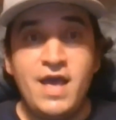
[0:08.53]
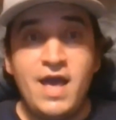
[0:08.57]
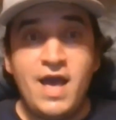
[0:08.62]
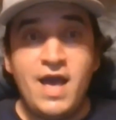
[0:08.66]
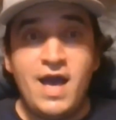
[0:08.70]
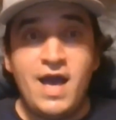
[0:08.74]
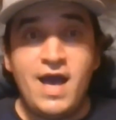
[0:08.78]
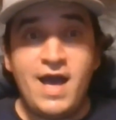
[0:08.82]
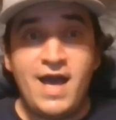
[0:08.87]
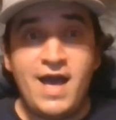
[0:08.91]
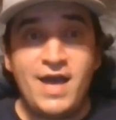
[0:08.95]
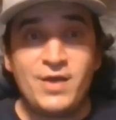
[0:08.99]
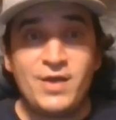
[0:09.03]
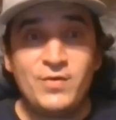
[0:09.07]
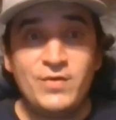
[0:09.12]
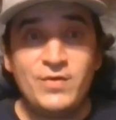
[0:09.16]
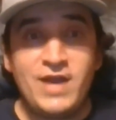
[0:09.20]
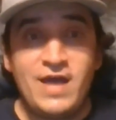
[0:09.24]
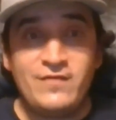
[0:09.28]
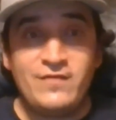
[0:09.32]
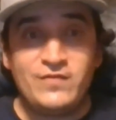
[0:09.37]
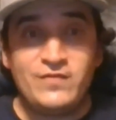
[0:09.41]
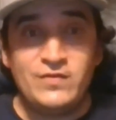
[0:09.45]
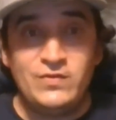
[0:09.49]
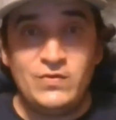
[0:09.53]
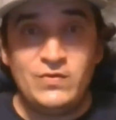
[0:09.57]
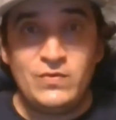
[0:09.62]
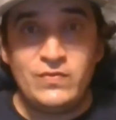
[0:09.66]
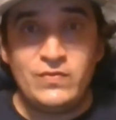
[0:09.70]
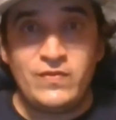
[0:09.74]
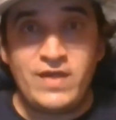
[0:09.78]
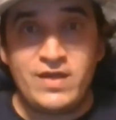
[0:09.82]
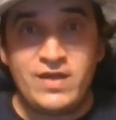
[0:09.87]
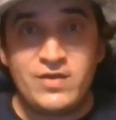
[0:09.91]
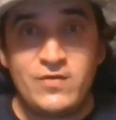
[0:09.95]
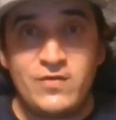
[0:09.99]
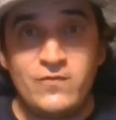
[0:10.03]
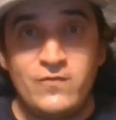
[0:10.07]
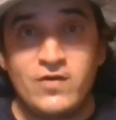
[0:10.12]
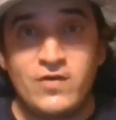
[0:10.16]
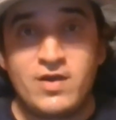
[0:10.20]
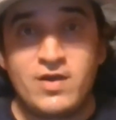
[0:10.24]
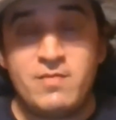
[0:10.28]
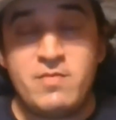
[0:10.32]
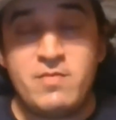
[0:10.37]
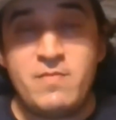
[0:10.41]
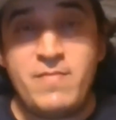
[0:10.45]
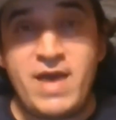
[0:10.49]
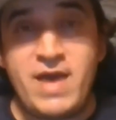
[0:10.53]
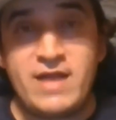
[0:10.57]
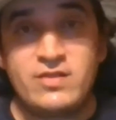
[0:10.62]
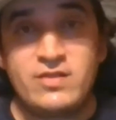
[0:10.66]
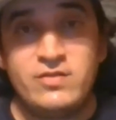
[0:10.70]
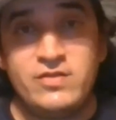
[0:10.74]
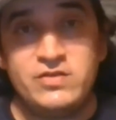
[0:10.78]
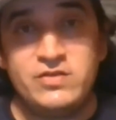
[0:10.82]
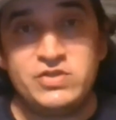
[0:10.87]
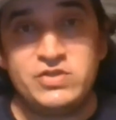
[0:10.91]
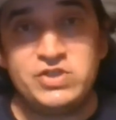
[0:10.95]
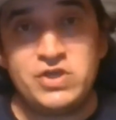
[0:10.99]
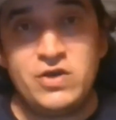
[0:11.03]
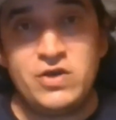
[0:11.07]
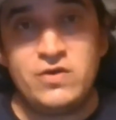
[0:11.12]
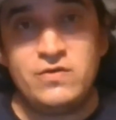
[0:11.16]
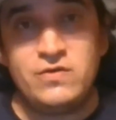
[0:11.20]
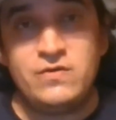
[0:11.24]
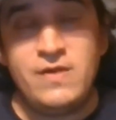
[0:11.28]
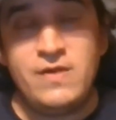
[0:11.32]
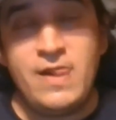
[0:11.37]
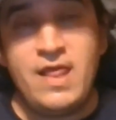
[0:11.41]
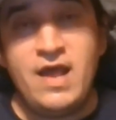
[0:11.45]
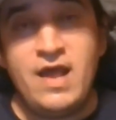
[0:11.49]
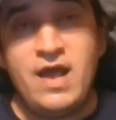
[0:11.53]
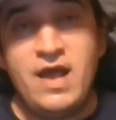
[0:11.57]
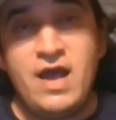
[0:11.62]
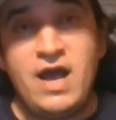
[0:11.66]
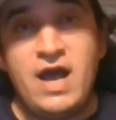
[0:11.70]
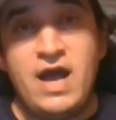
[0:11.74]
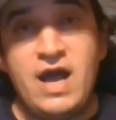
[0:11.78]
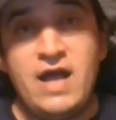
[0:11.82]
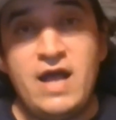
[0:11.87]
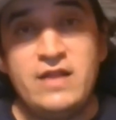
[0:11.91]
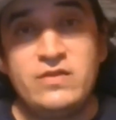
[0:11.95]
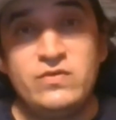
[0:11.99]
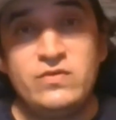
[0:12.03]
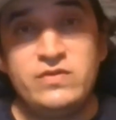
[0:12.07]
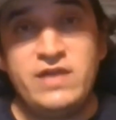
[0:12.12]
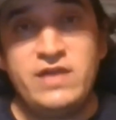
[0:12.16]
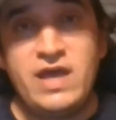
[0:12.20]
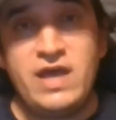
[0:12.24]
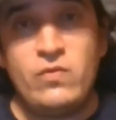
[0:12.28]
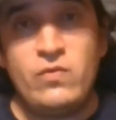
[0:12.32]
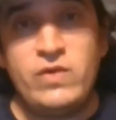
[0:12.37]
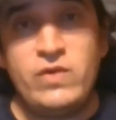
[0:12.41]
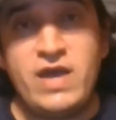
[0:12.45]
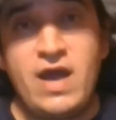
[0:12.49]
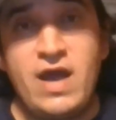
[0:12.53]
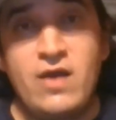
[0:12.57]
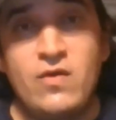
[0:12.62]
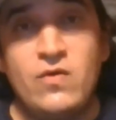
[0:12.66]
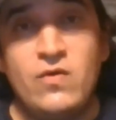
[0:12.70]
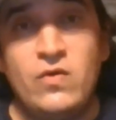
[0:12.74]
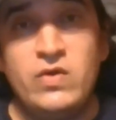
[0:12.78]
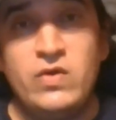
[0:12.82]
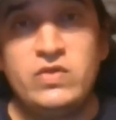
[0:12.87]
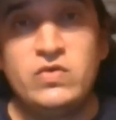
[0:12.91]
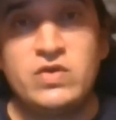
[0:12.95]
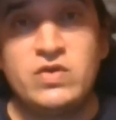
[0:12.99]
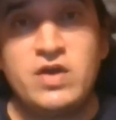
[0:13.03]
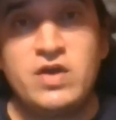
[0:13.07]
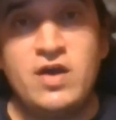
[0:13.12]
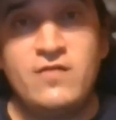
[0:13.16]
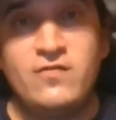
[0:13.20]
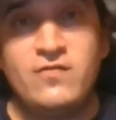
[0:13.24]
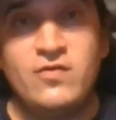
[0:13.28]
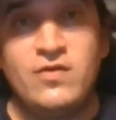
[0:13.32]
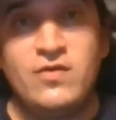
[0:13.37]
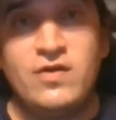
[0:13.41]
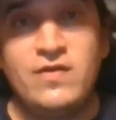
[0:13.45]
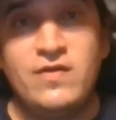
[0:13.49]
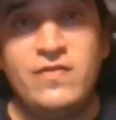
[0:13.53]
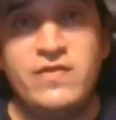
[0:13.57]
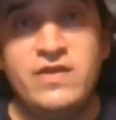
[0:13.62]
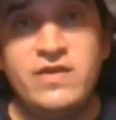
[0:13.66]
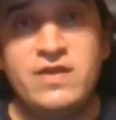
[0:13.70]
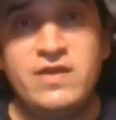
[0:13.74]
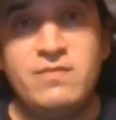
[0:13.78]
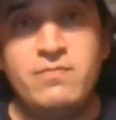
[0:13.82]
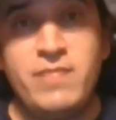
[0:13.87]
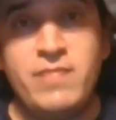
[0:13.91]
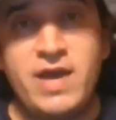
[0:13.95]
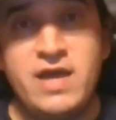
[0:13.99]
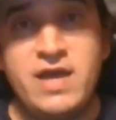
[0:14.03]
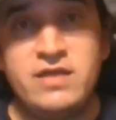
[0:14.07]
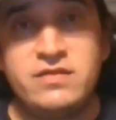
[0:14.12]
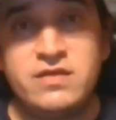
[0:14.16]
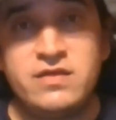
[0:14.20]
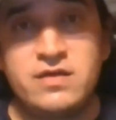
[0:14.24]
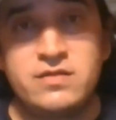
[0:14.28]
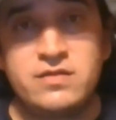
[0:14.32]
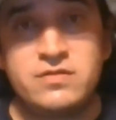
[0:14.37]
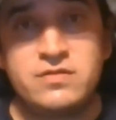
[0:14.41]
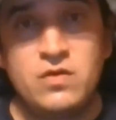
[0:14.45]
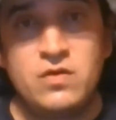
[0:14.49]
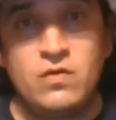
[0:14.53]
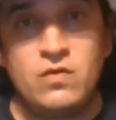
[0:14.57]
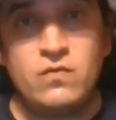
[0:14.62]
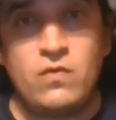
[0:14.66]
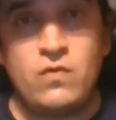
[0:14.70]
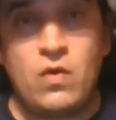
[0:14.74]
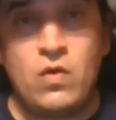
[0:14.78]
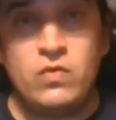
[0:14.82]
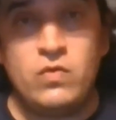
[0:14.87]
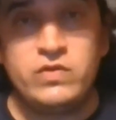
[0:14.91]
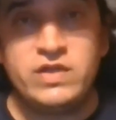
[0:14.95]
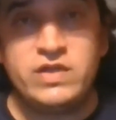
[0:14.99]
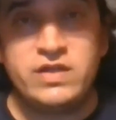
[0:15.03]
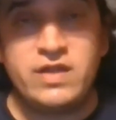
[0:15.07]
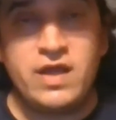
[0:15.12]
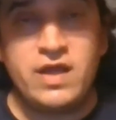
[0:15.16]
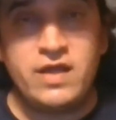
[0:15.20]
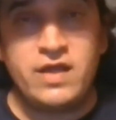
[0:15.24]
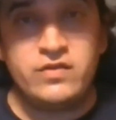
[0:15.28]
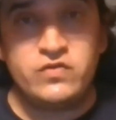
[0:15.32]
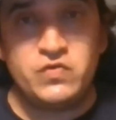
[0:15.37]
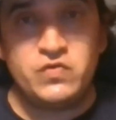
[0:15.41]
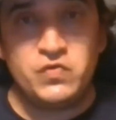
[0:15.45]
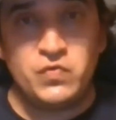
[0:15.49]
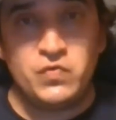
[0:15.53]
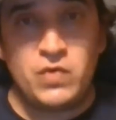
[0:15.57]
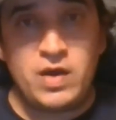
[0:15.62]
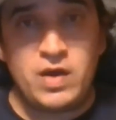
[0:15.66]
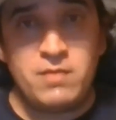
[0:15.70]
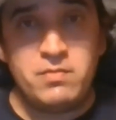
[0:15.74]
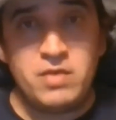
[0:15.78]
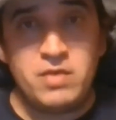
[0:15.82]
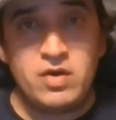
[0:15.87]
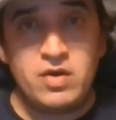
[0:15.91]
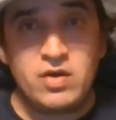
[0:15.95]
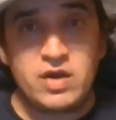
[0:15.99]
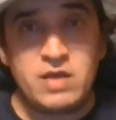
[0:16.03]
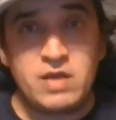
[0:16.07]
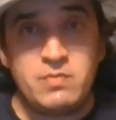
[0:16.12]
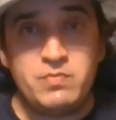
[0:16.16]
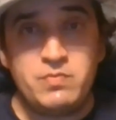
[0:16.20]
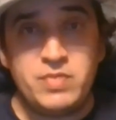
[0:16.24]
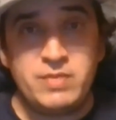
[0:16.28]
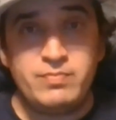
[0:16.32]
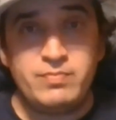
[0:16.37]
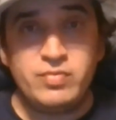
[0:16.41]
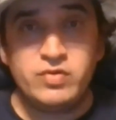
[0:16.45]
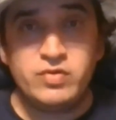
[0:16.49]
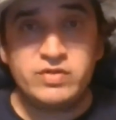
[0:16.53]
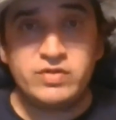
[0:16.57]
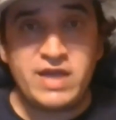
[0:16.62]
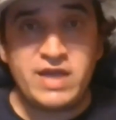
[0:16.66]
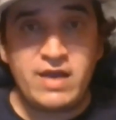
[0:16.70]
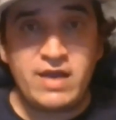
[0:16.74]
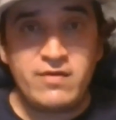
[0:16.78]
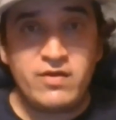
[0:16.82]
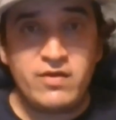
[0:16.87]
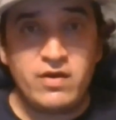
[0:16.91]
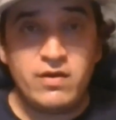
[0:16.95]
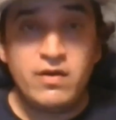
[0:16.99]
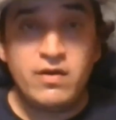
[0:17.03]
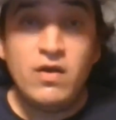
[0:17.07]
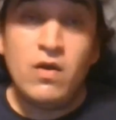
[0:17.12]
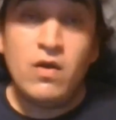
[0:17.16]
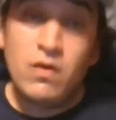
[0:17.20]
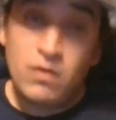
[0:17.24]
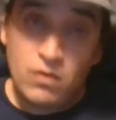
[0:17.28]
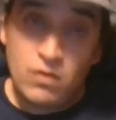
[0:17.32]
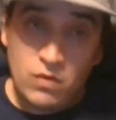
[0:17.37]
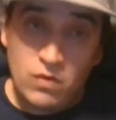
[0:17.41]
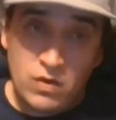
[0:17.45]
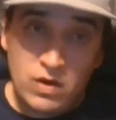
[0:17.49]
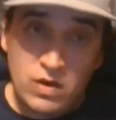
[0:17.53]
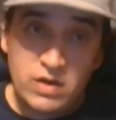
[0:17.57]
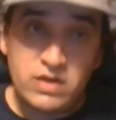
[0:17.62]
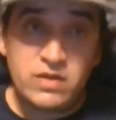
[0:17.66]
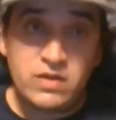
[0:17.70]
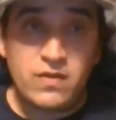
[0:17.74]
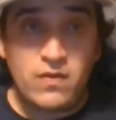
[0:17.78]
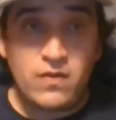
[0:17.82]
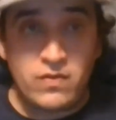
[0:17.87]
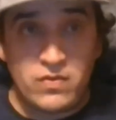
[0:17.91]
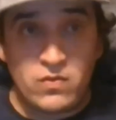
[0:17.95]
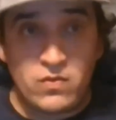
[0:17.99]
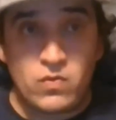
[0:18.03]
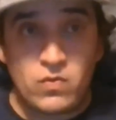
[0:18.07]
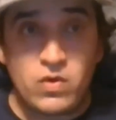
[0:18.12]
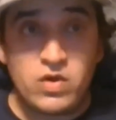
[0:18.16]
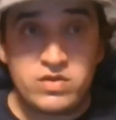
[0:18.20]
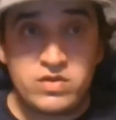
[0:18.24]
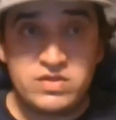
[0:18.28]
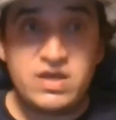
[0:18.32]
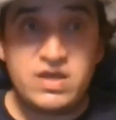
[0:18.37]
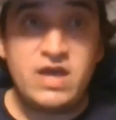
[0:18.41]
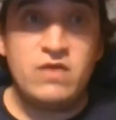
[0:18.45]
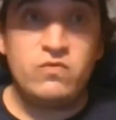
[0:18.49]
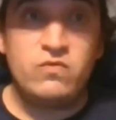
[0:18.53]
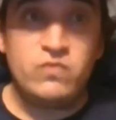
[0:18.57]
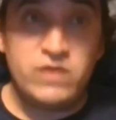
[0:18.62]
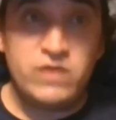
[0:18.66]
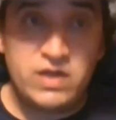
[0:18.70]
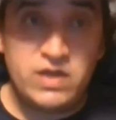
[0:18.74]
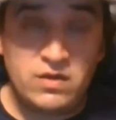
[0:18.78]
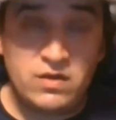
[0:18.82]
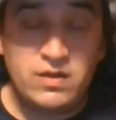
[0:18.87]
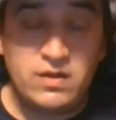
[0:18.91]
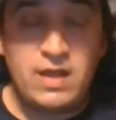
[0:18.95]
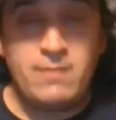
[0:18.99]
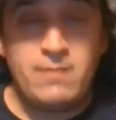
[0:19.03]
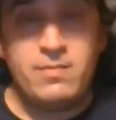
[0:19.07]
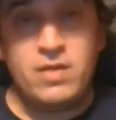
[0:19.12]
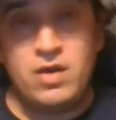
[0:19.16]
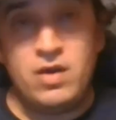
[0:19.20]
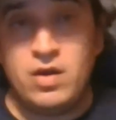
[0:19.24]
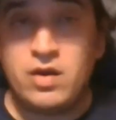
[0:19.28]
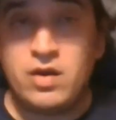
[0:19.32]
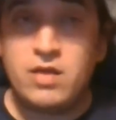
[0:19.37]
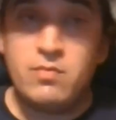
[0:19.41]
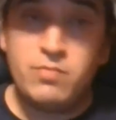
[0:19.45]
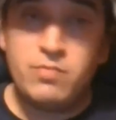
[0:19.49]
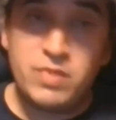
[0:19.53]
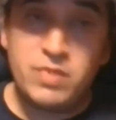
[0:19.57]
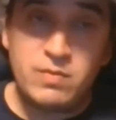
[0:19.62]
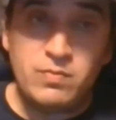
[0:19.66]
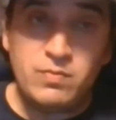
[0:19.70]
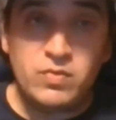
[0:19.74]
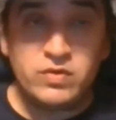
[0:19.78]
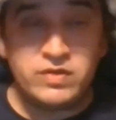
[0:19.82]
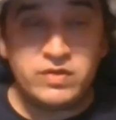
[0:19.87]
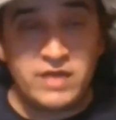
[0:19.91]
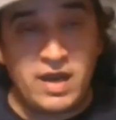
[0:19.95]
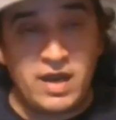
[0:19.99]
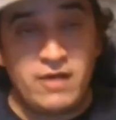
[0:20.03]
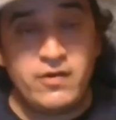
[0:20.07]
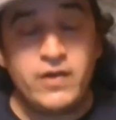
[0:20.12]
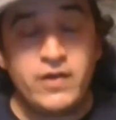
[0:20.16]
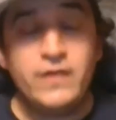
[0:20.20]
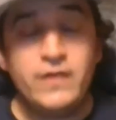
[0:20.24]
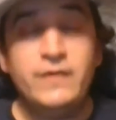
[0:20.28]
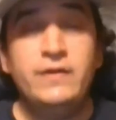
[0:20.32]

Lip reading: Hi, good afternoon. Thank you for coming back to the show. Today we are going to cover the basics of owning a true American Pit Bull Terrier, or in other words, a real American Pit Bull Terrier.